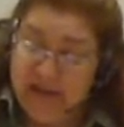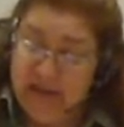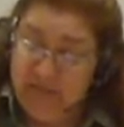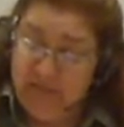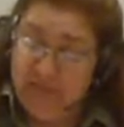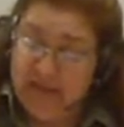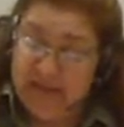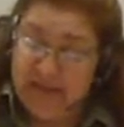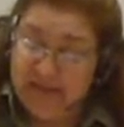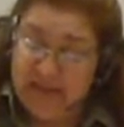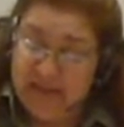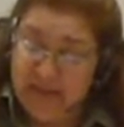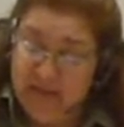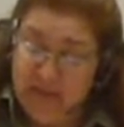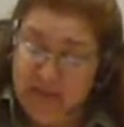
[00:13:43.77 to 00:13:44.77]
really see
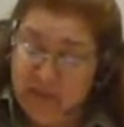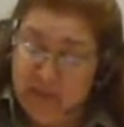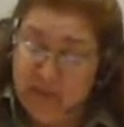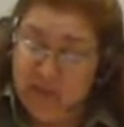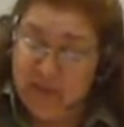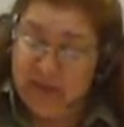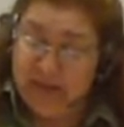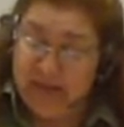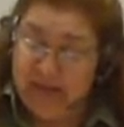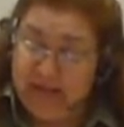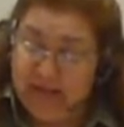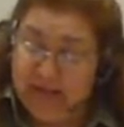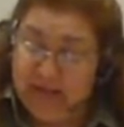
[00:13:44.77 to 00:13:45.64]
the white